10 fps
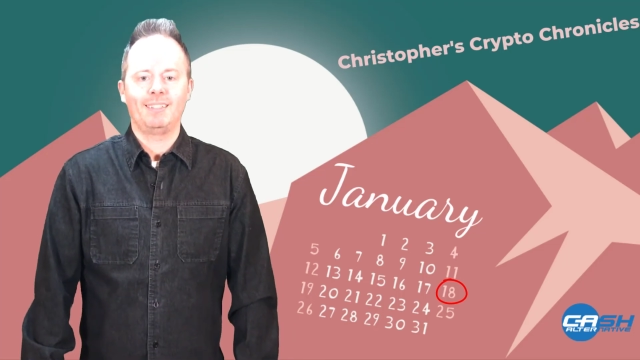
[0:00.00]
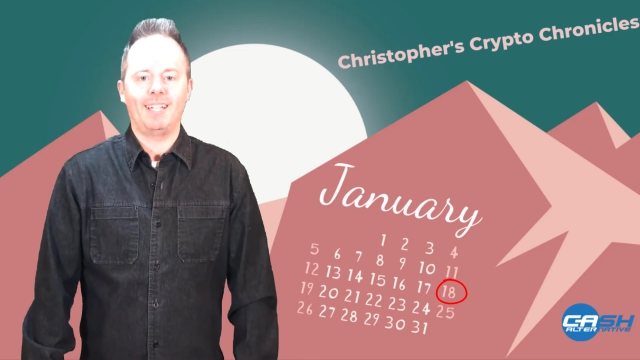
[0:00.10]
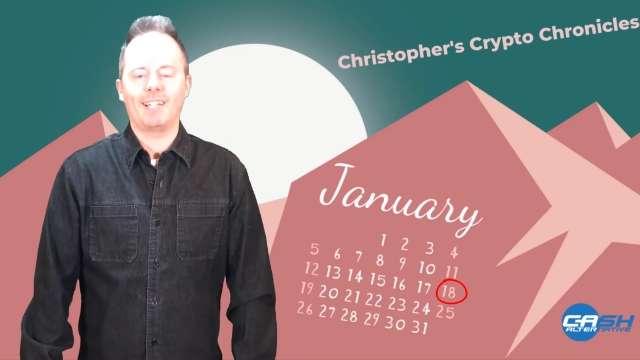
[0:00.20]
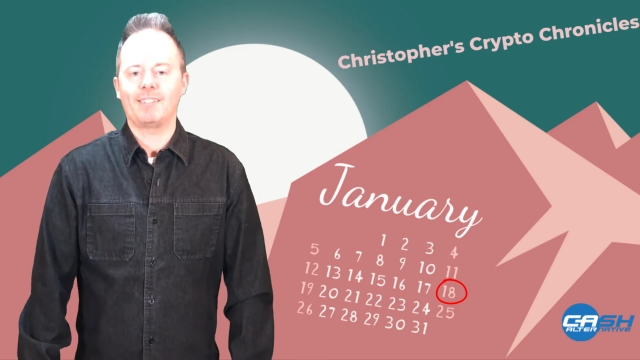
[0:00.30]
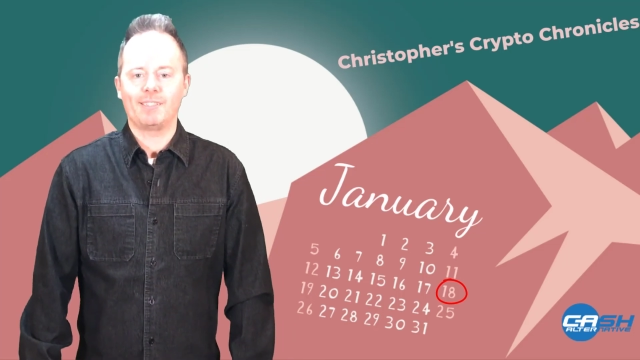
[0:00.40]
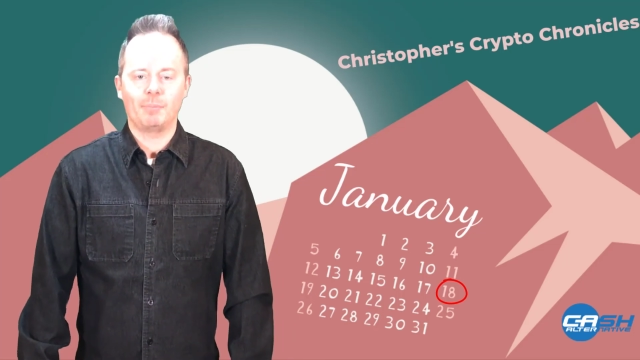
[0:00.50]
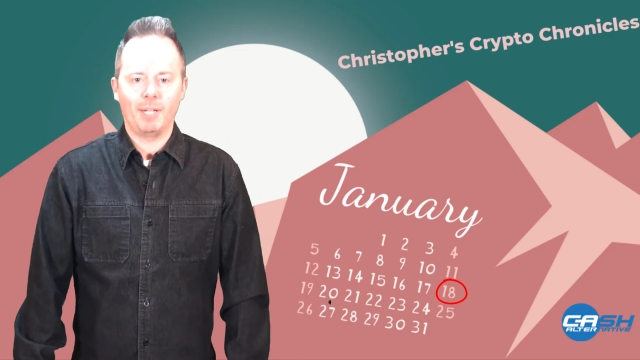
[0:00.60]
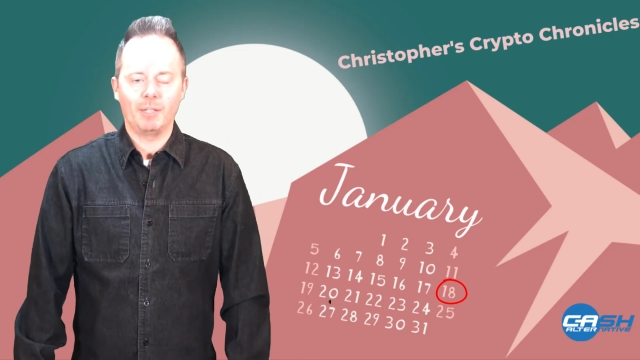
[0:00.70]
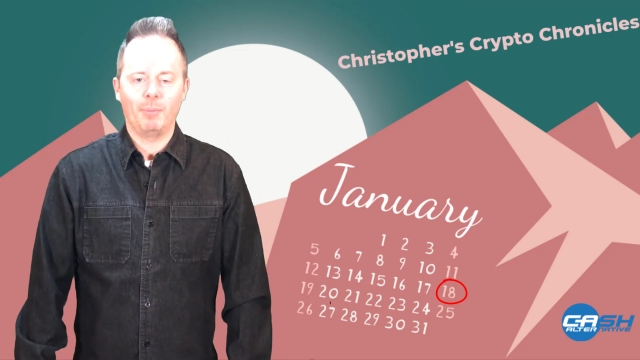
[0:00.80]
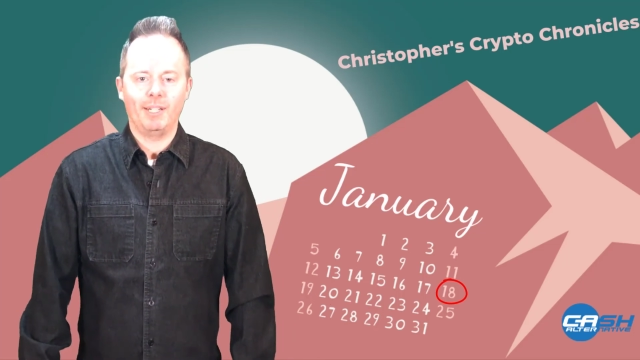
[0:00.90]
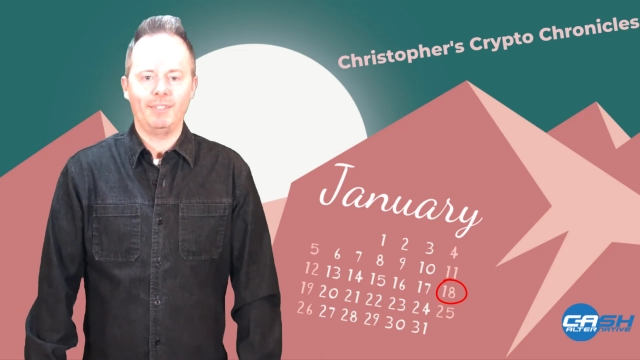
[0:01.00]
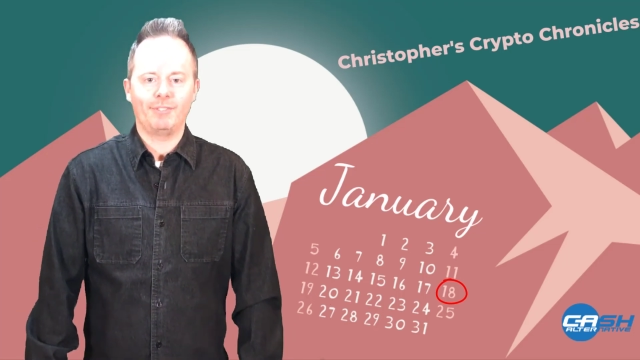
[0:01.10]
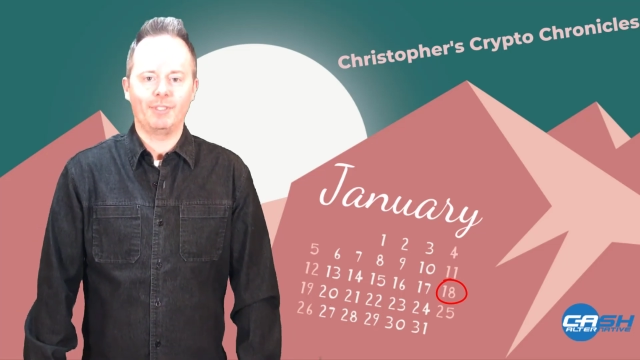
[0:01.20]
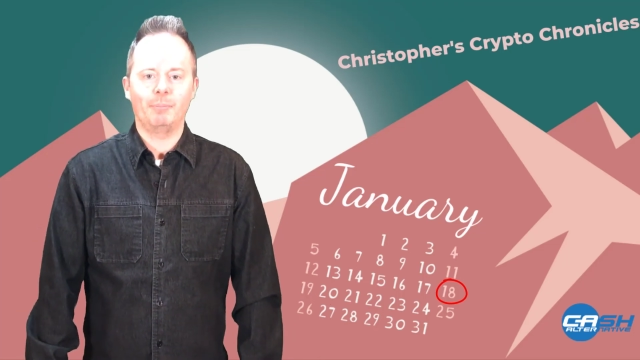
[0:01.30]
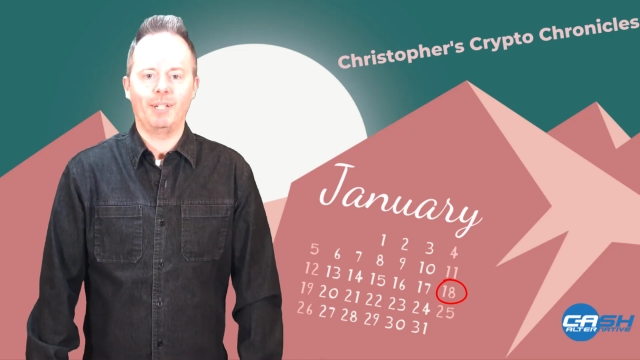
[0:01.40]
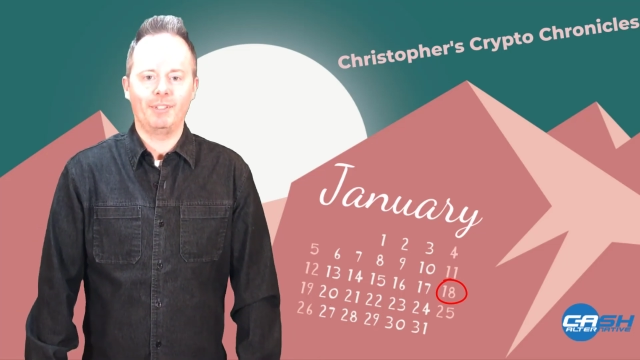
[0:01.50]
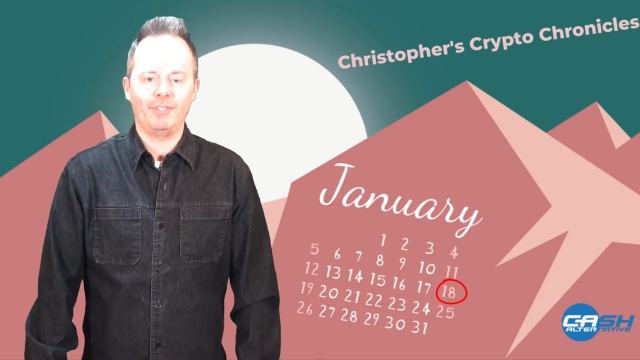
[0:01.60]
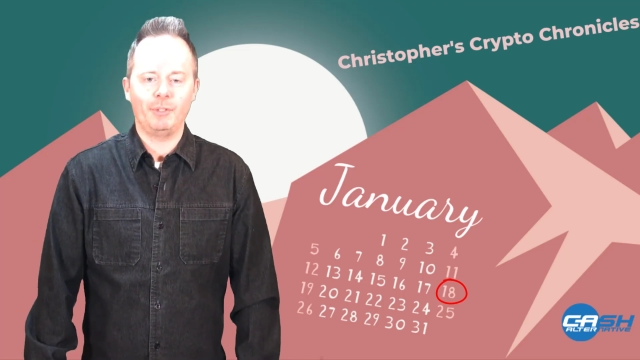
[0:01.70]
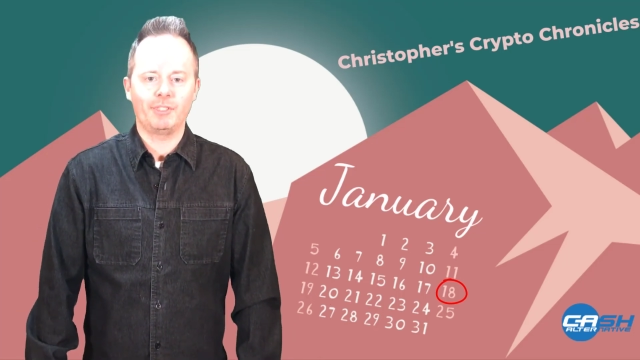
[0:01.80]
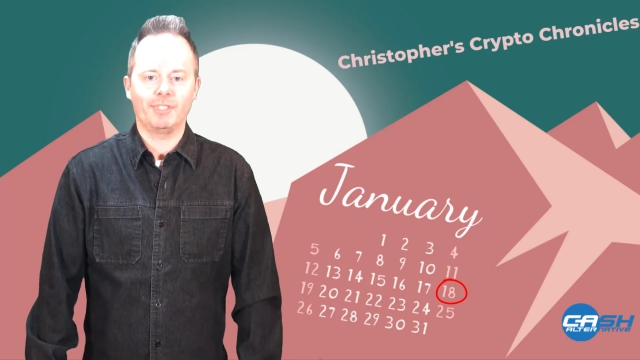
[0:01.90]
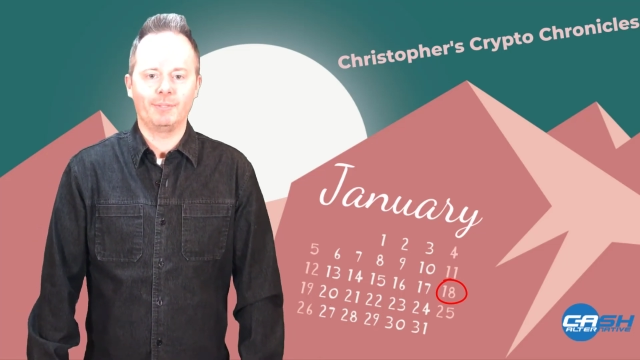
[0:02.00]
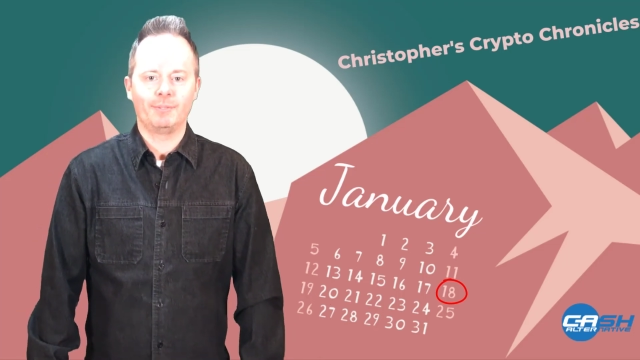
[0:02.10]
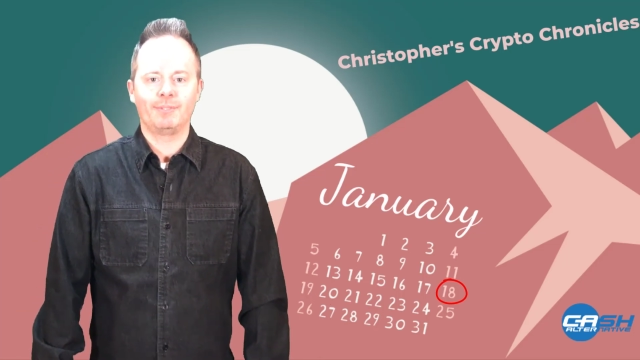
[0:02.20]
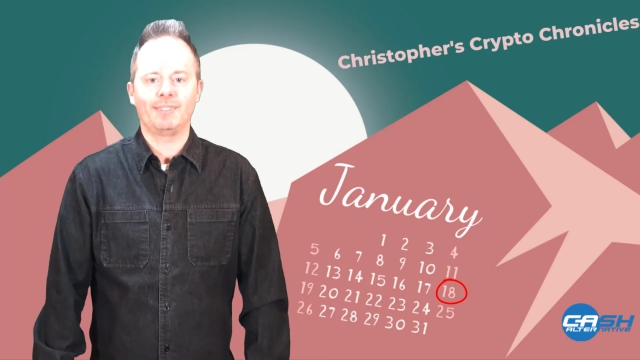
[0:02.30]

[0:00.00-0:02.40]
Dash is a better money for a better future,